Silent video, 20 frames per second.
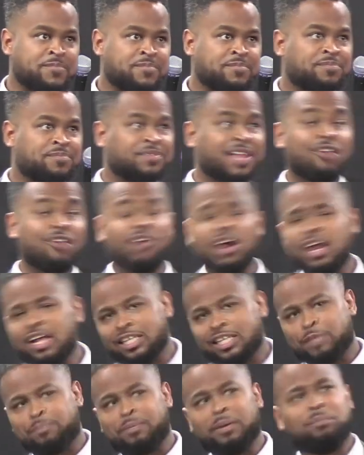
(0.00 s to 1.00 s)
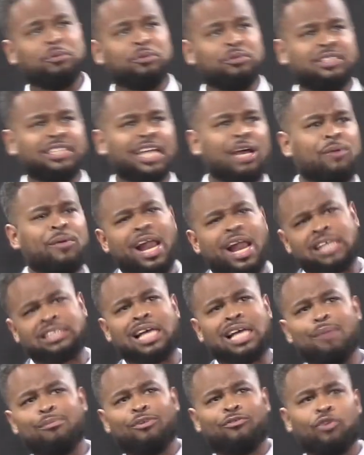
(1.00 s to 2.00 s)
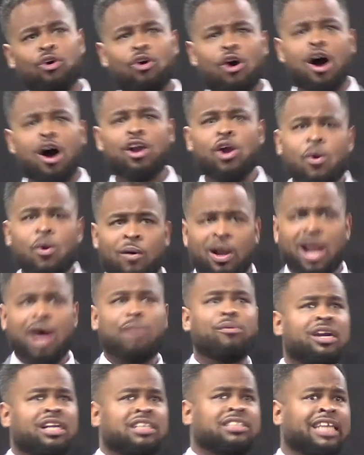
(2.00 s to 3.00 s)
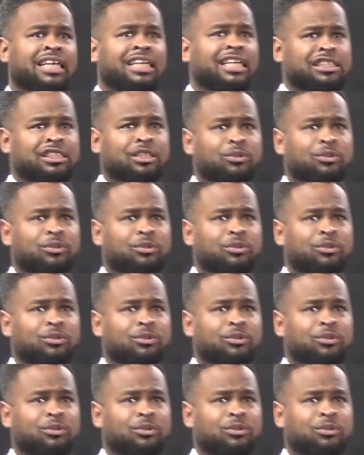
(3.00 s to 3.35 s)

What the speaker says: They run. There's people who say, when I stand before God, well, I'm going to say this, and